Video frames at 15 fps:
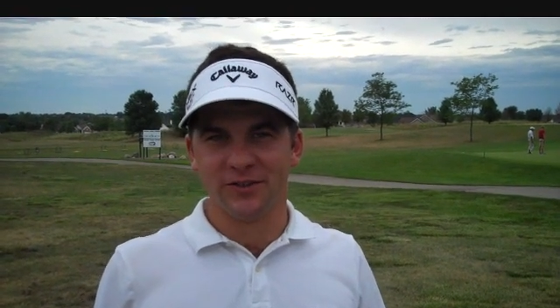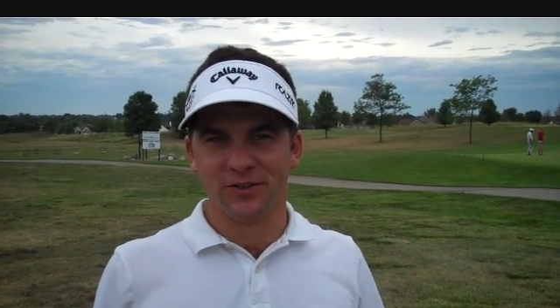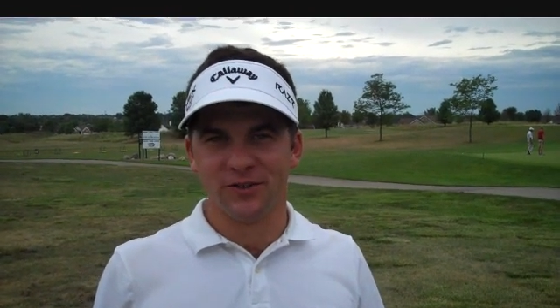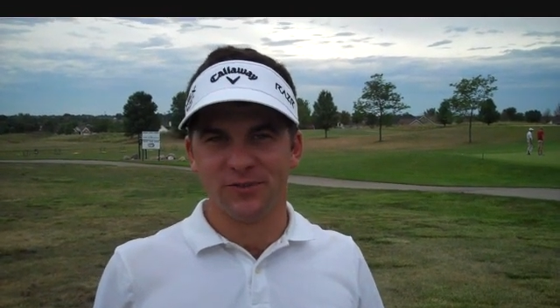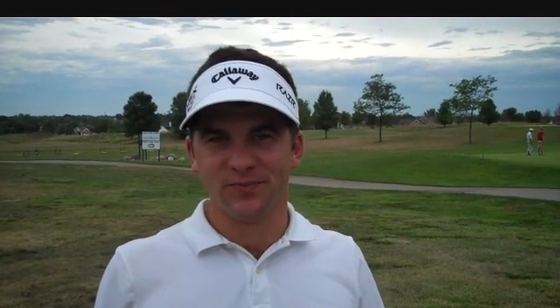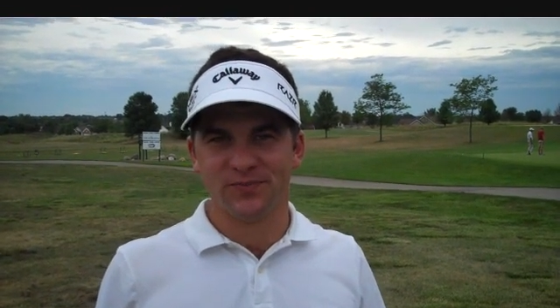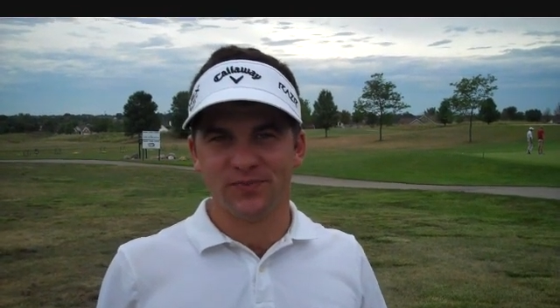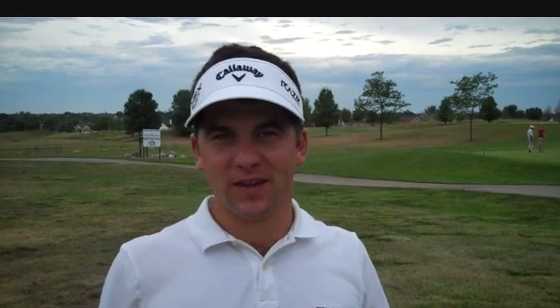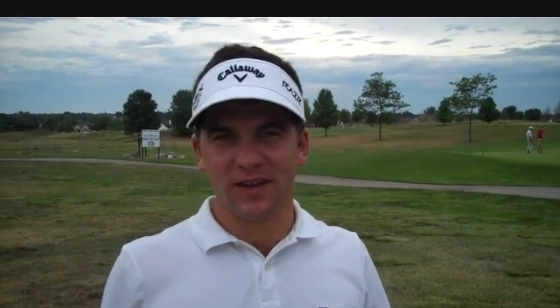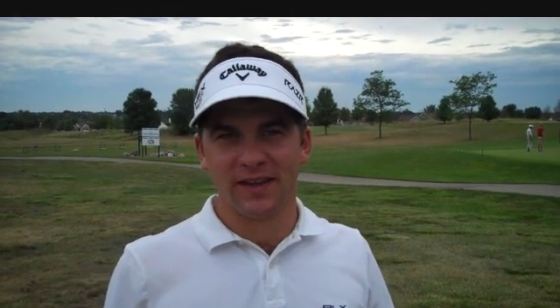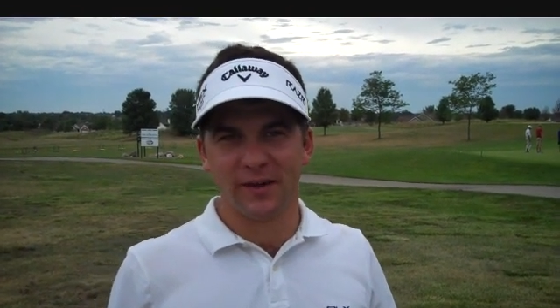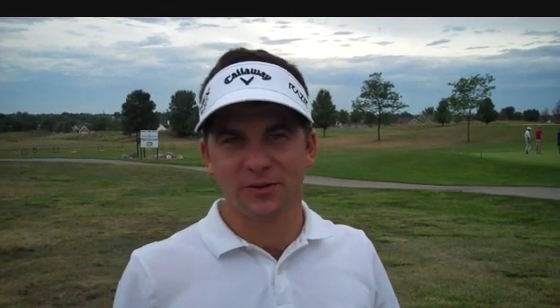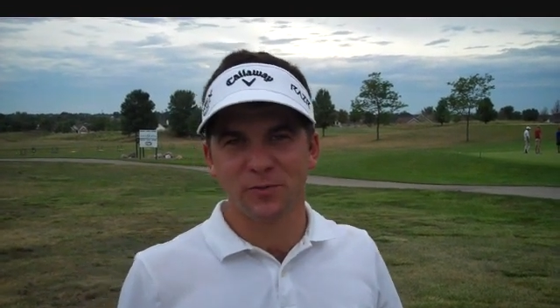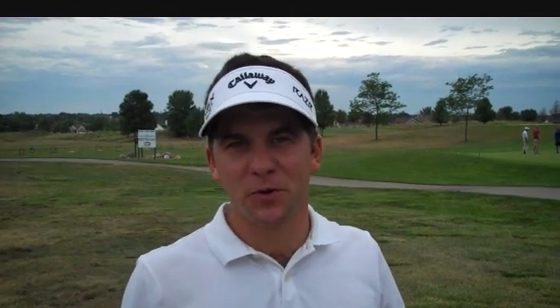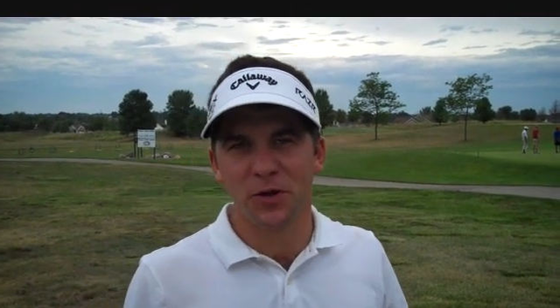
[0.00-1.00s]
So
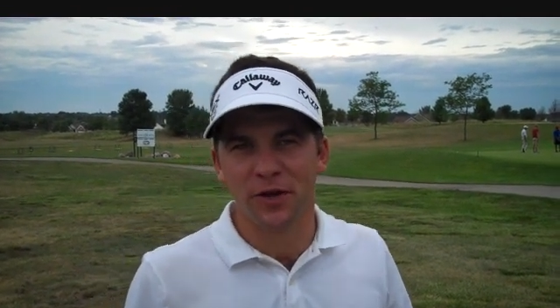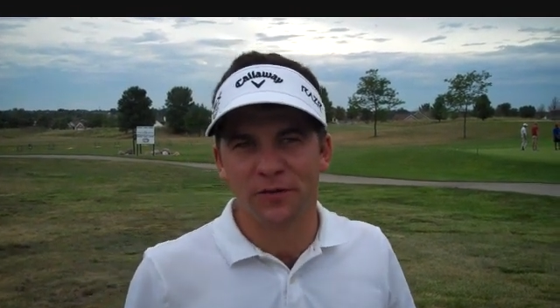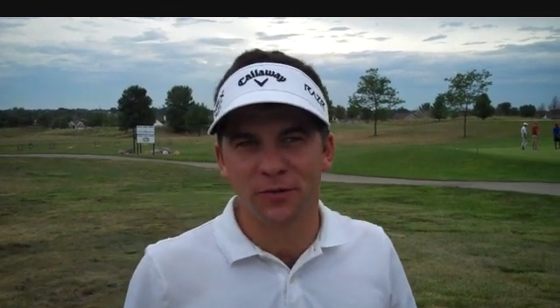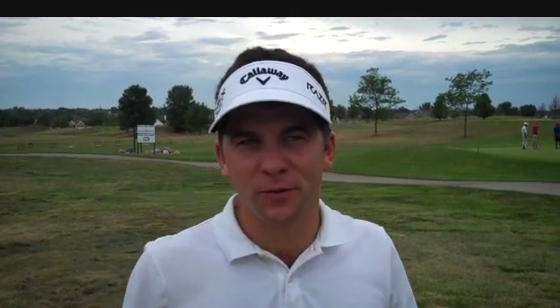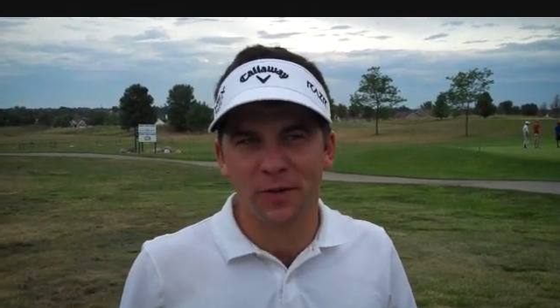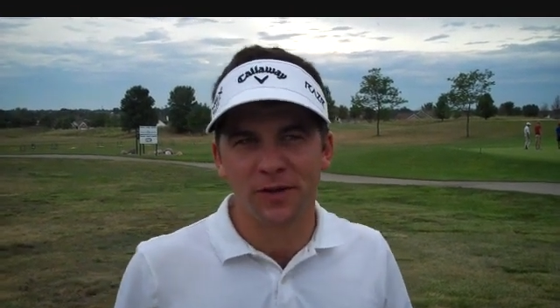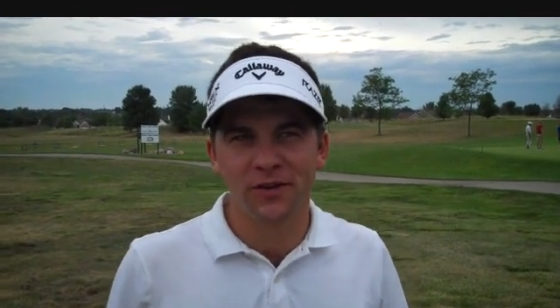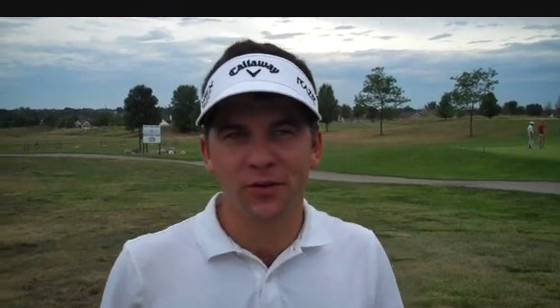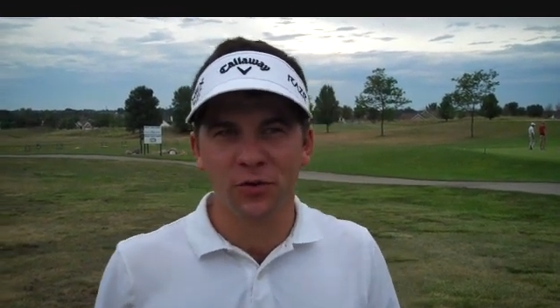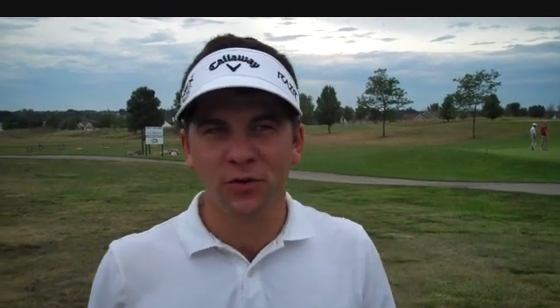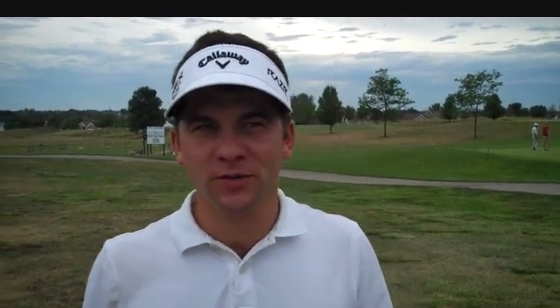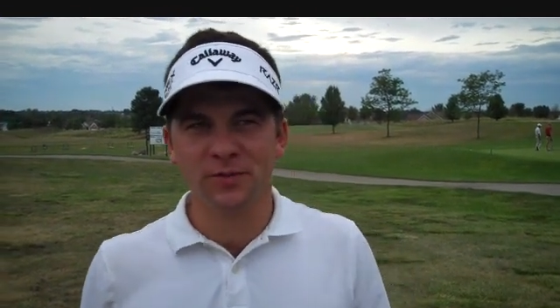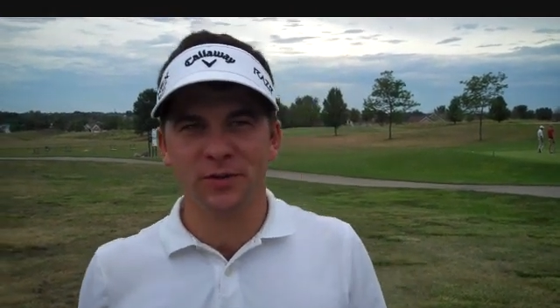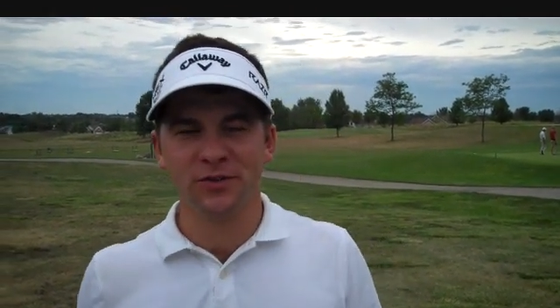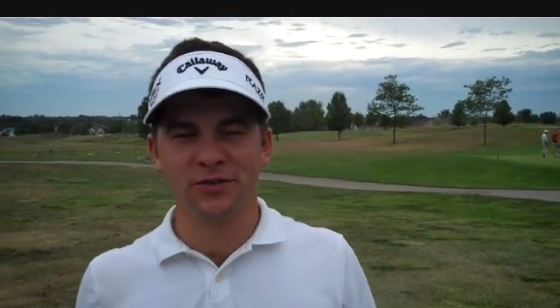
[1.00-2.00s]
that was pretty good for me,
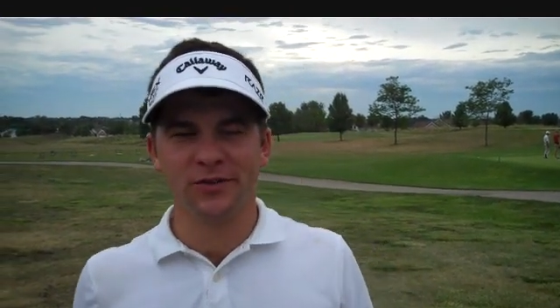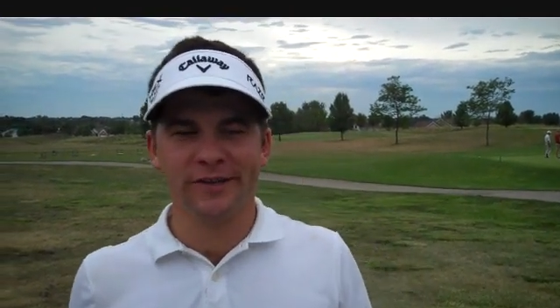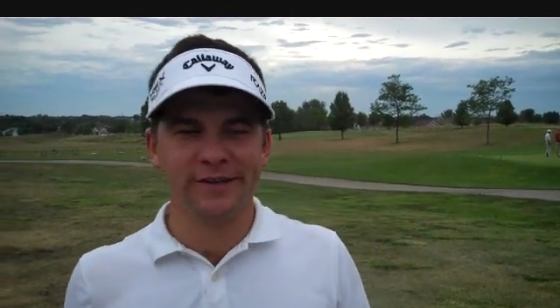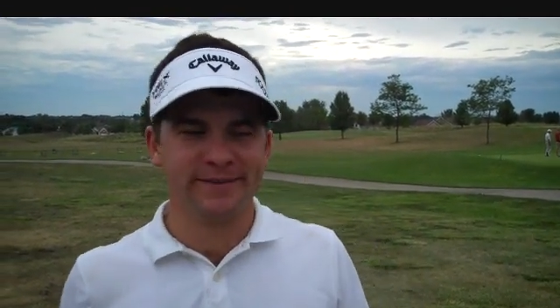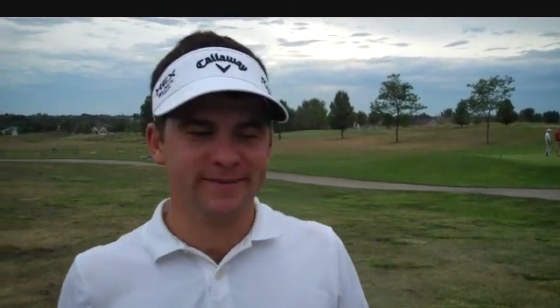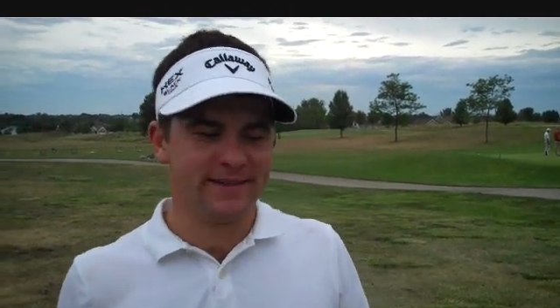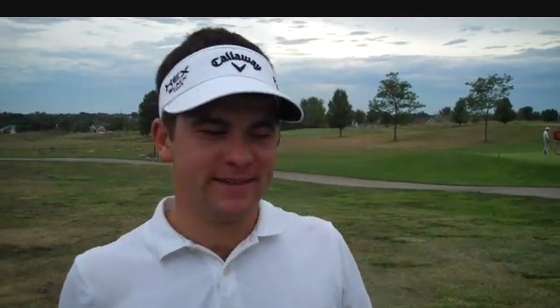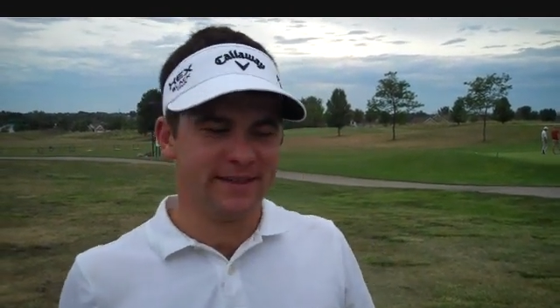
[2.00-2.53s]
too, especially,